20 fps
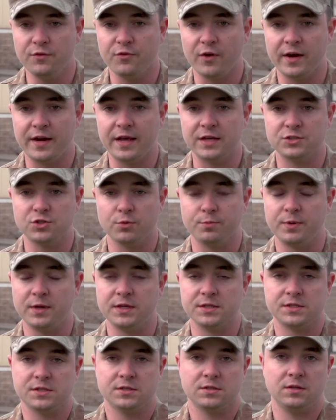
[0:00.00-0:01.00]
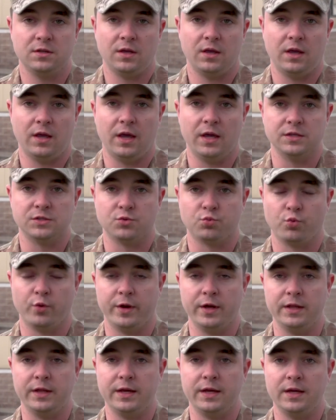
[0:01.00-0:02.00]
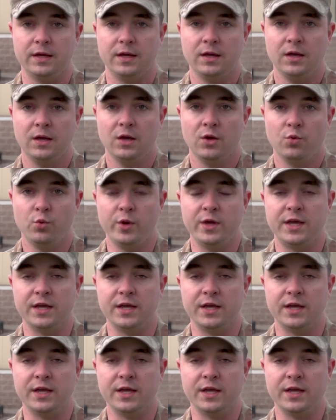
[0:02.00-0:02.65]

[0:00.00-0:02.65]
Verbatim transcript: financial piece is really, we